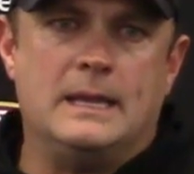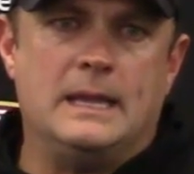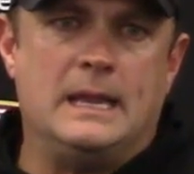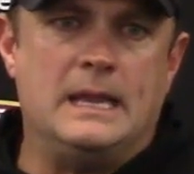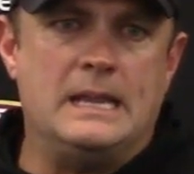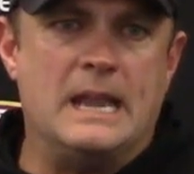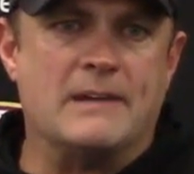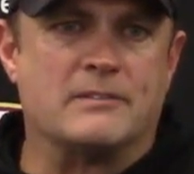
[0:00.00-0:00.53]

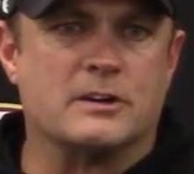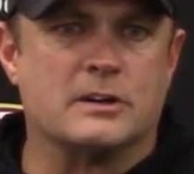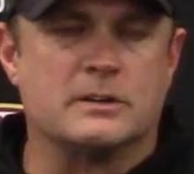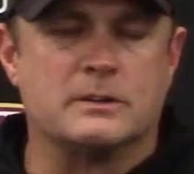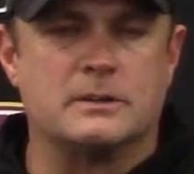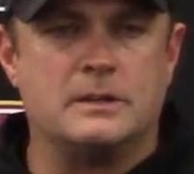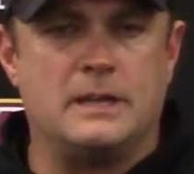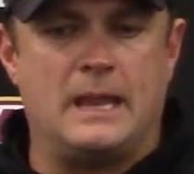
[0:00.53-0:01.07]
He
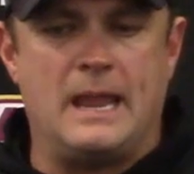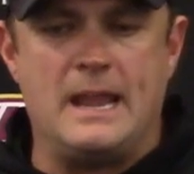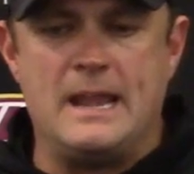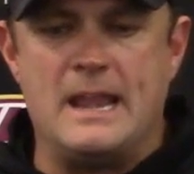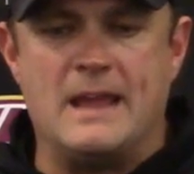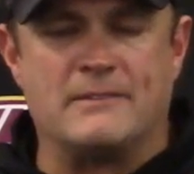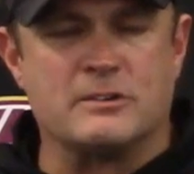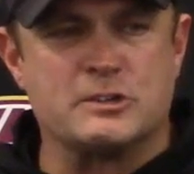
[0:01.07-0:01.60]

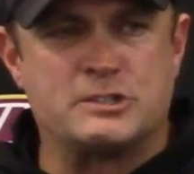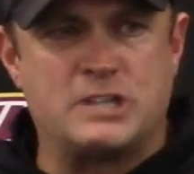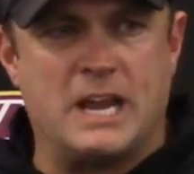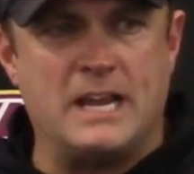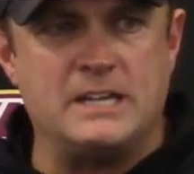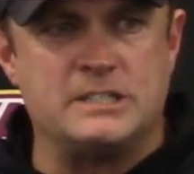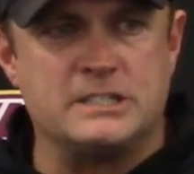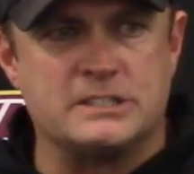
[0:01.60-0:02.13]
never
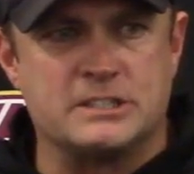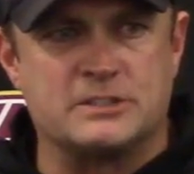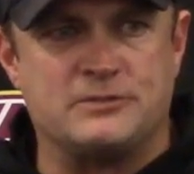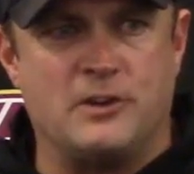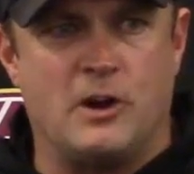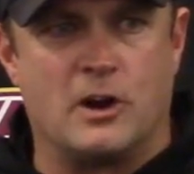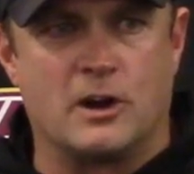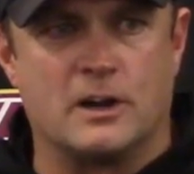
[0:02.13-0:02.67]
changes as
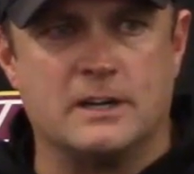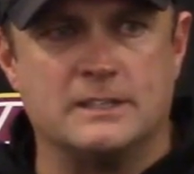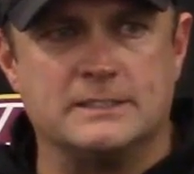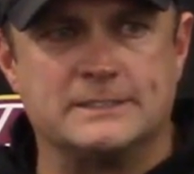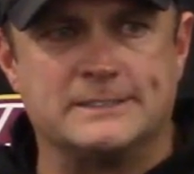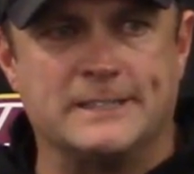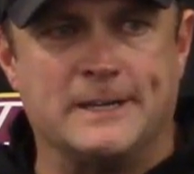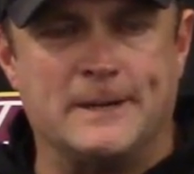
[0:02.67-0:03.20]
far as,